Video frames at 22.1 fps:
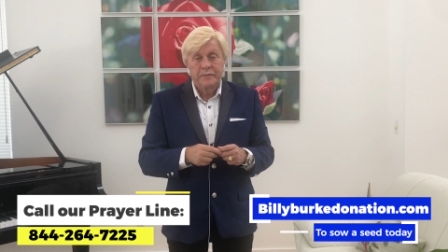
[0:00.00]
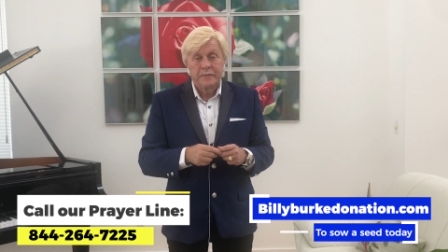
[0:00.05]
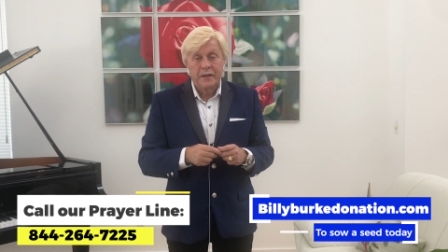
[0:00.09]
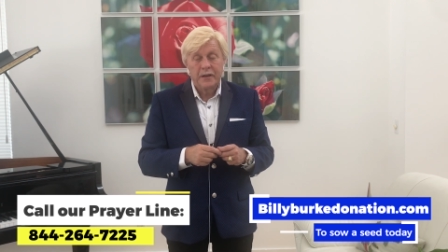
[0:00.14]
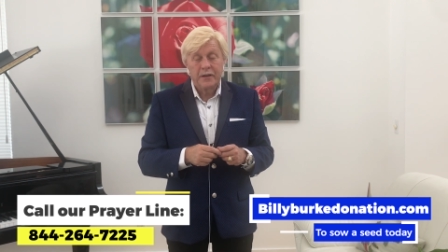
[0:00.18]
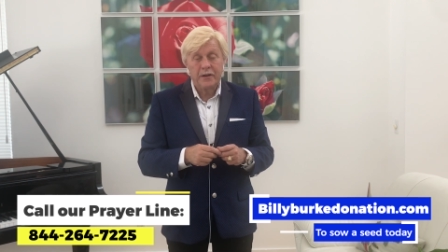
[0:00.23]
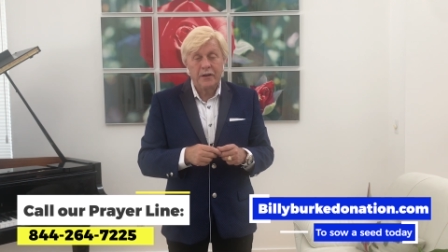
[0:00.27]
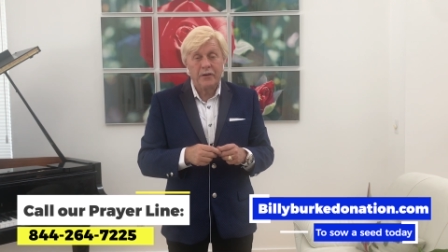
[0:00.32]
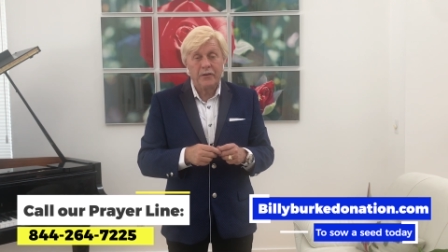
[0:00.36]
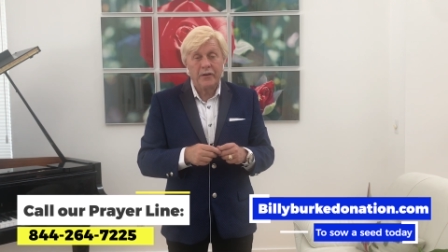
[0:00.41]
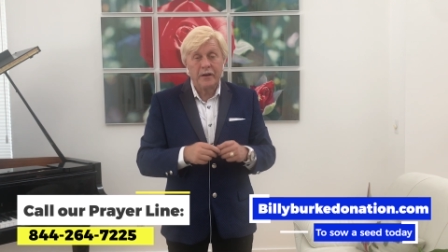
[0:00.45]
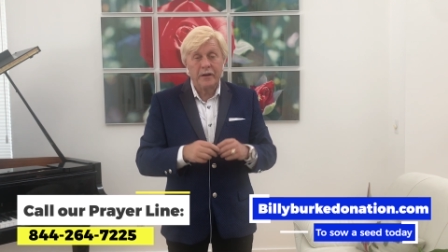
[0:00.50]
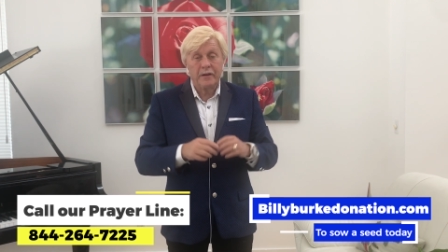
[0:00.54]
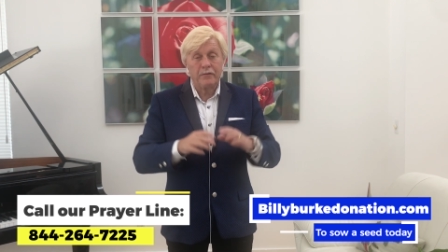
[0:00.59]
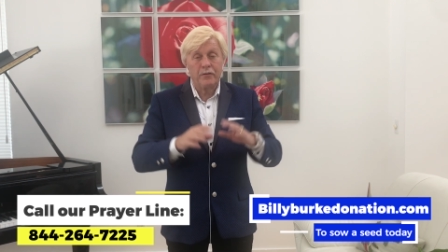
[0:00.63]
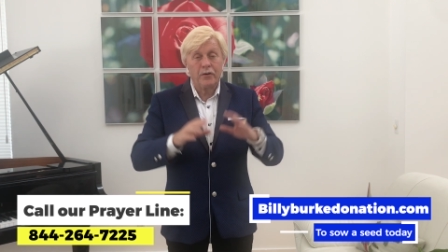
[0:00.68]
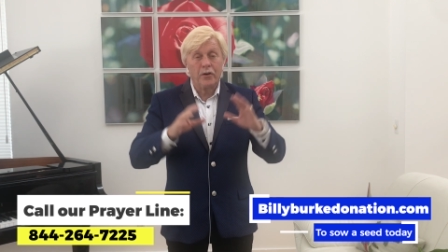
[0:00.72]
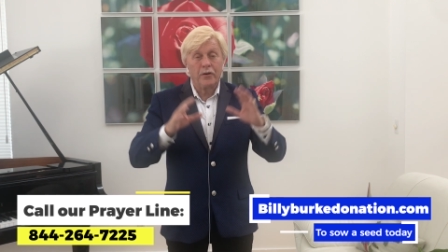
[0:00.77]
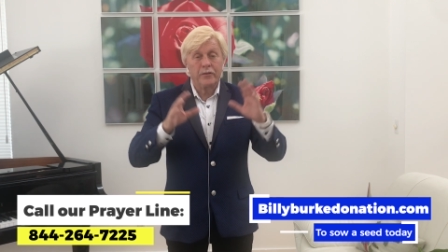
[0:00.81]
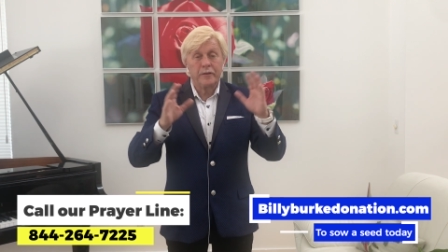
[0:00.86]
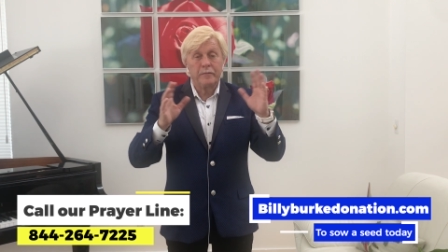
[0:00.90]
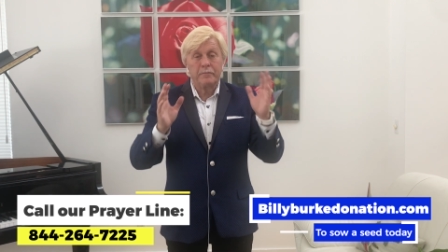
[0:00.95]
You know, out of
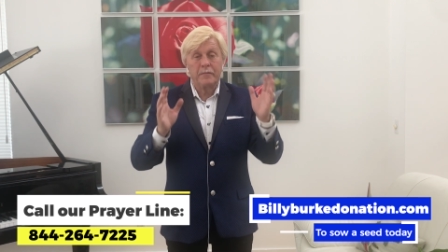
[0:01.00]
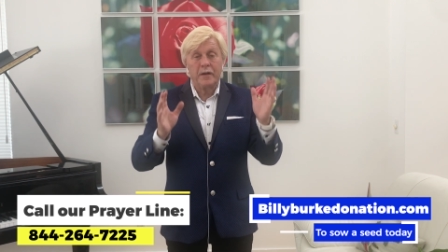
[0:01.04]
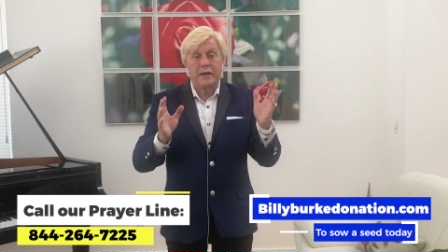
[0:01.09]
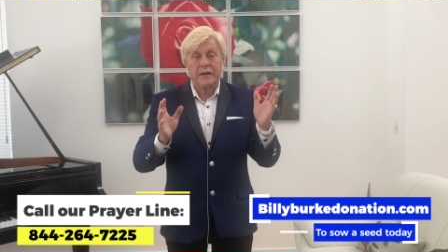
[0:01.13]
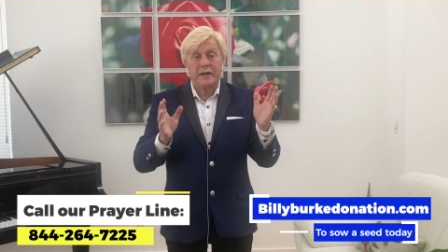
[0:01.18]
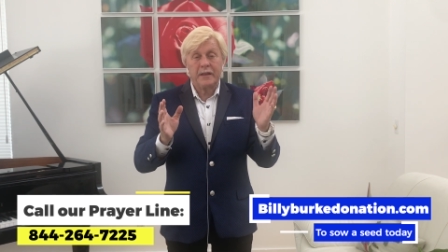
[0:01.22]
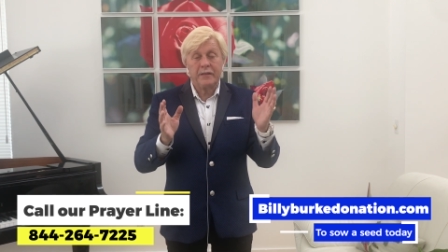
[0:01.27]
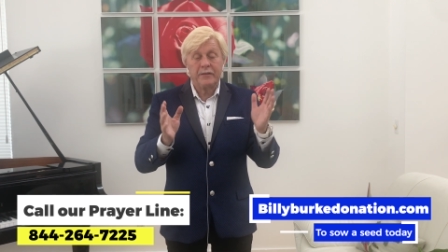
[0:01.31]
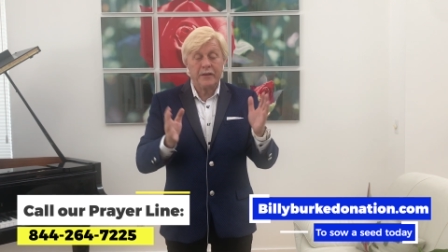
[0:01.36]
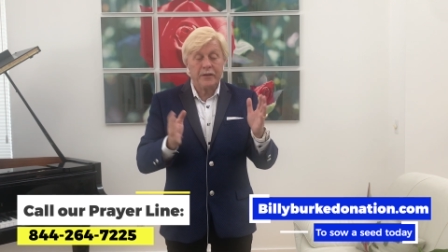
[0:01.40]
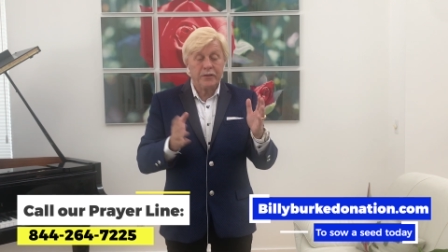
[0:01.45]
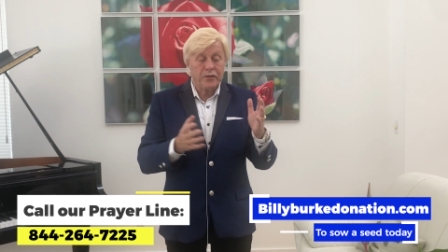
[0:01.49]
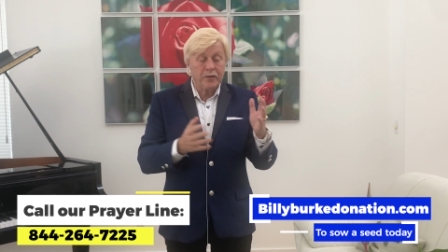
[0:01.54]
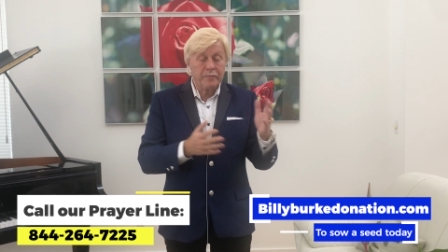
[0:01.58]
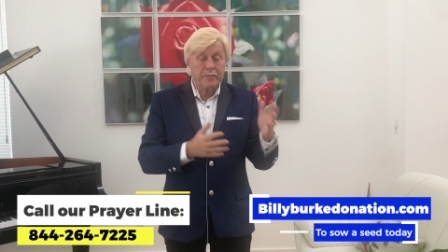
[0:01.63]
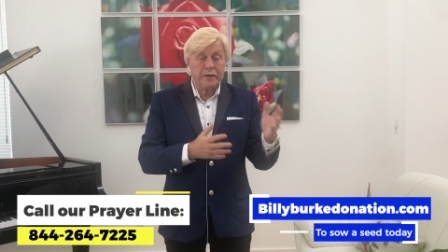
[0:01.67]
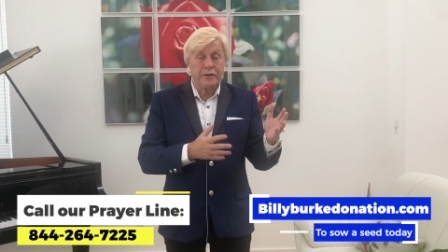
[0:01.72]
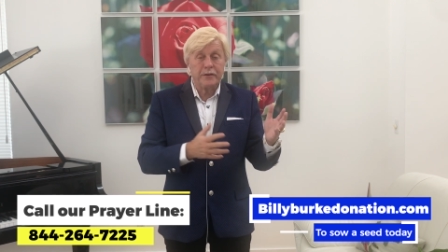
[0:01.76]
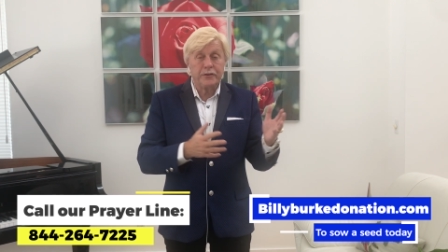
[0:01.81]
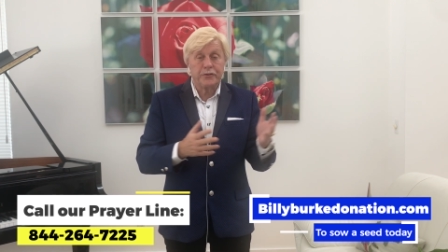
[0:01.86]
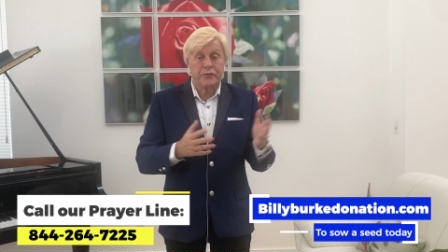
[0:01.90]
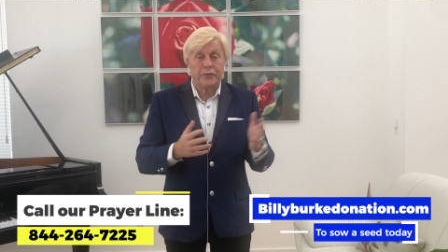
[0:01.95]
all the money that you've
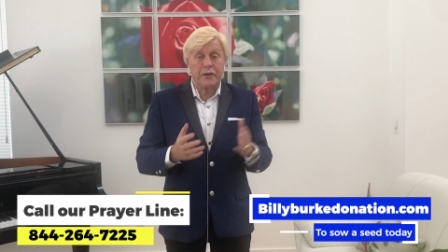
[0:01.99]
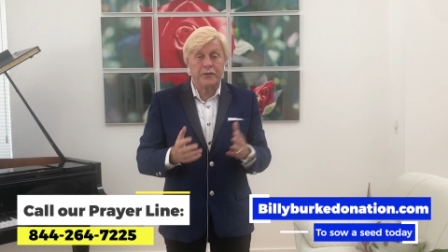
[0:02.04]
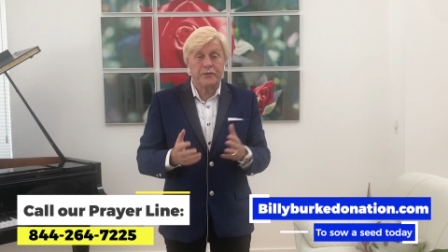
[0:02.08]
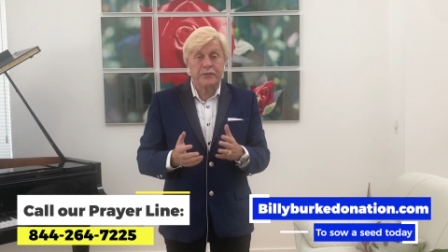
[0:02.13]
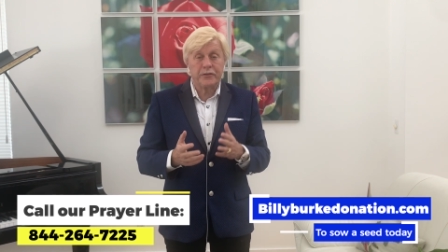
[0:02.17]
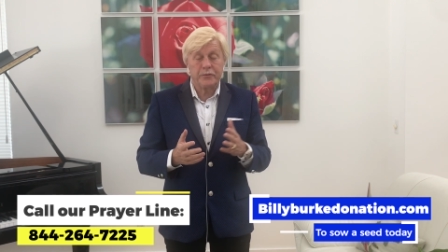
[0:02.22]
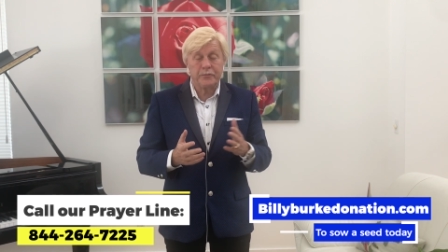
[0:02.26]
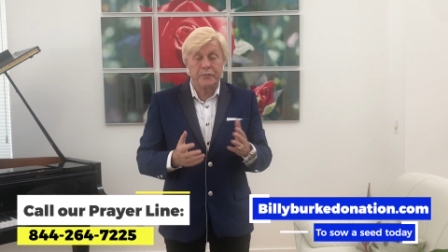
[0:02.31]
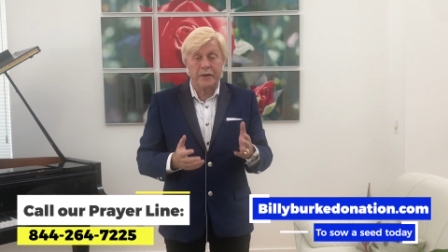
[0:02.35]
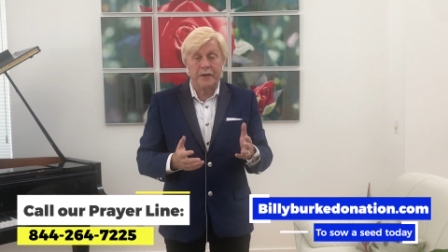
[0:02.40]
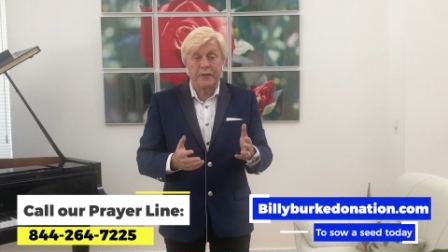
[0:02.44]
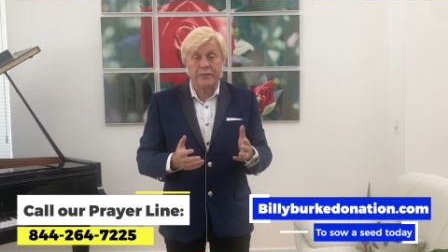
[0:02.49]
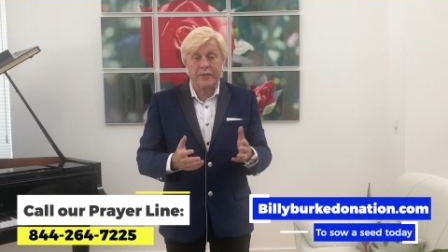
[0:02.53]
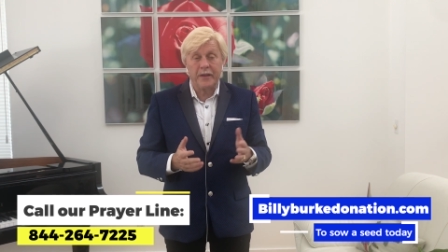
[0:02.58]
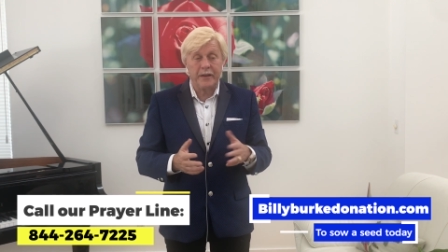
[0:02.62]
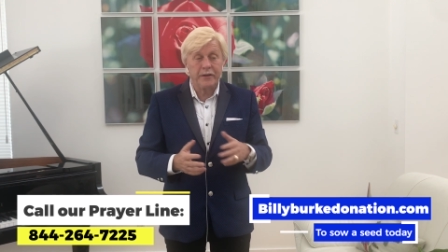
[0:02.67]
been entrusted with,